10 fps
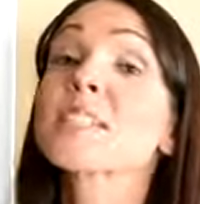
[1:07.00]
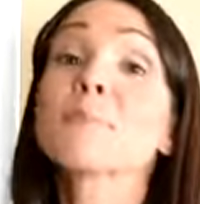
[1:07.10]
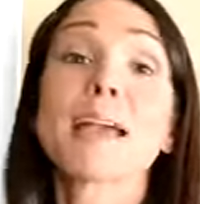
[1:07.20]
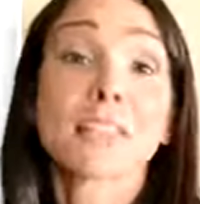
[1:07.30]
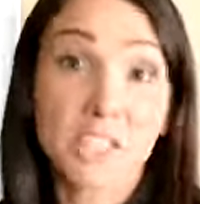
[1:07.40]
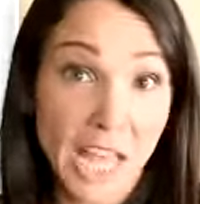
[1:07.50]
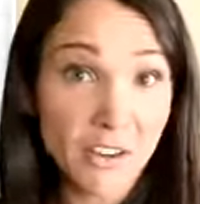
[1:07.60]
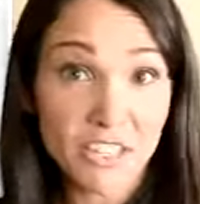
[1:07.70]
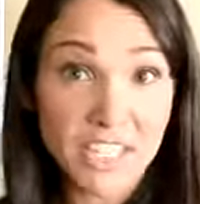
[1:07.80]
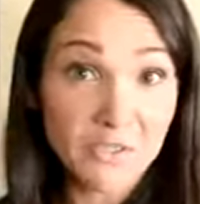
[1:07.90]
does Miley
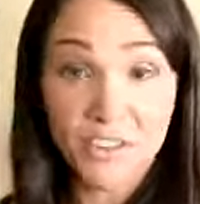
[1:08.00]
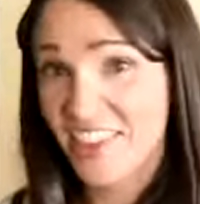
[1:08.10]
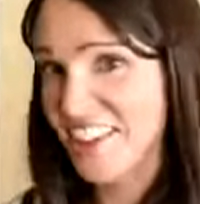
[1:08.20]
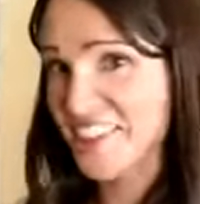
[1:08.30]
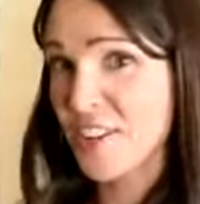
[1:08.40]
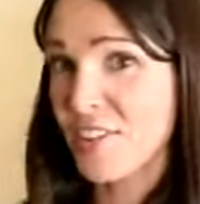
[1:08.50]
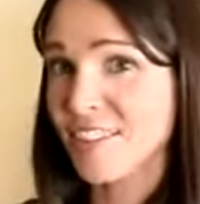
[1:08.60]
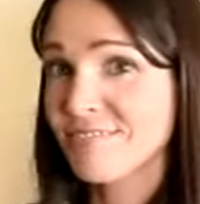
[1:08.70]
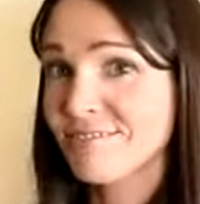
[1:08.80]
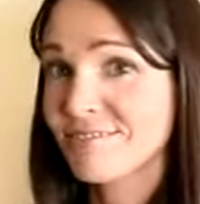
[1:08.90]
Cyrus eat for Thanksgiving?